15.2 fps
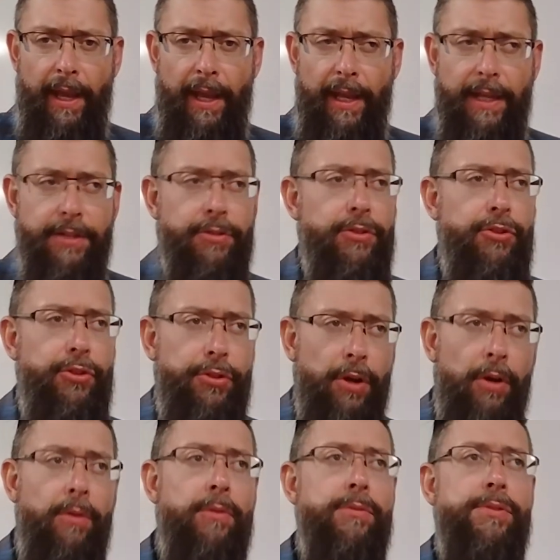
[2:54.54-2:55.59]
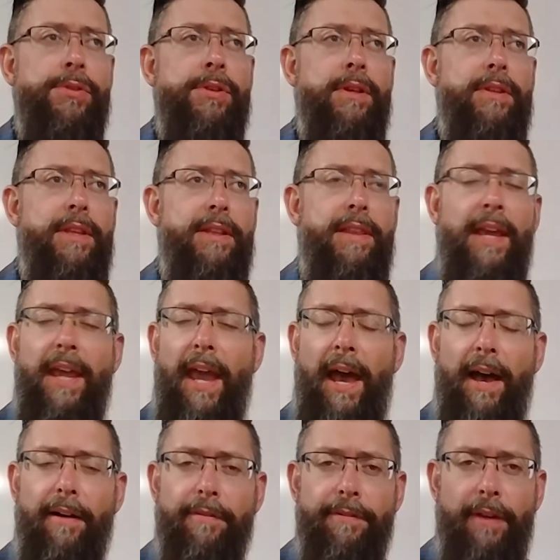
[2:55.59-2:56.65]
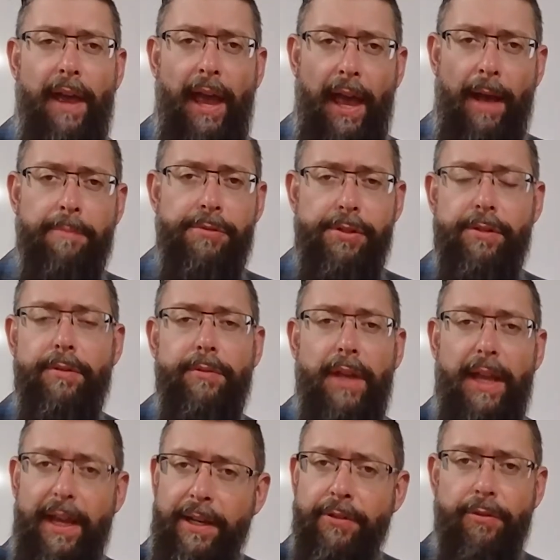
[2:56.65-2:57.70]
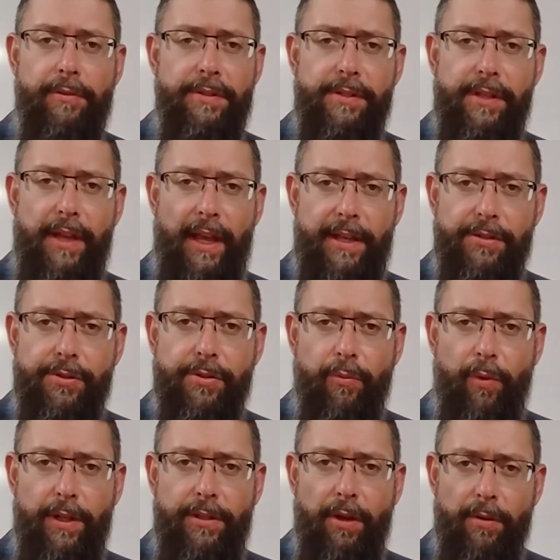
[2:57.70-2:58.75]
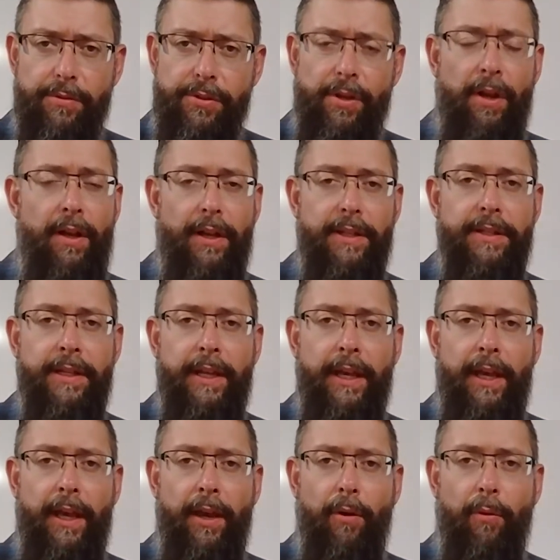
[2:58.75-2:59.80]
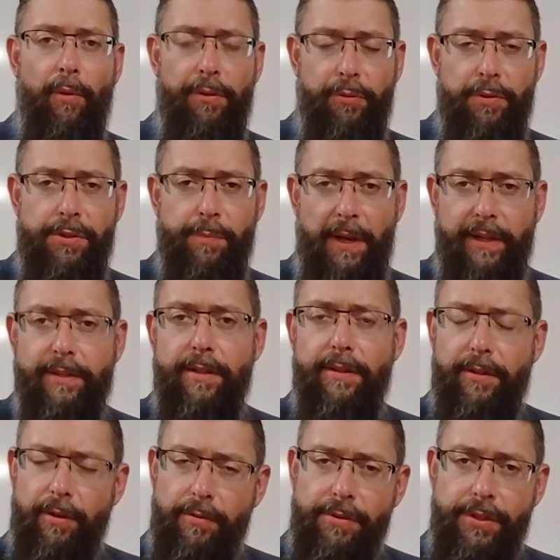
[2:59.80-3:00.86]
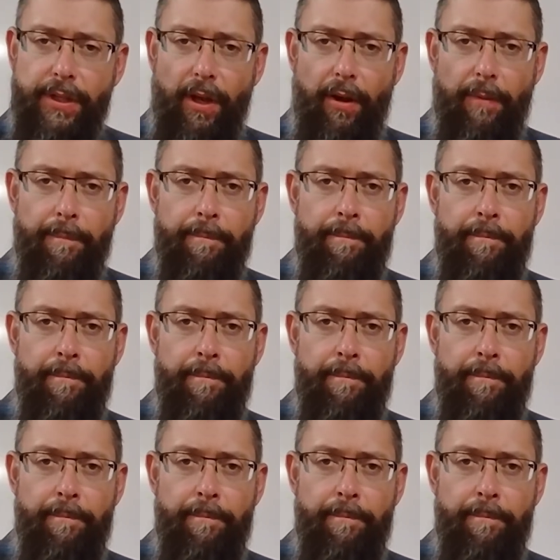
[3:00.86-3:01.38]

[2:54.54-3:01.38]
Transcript: it shows that they have absolute ignorance as to what goes on with respect to the nursing home.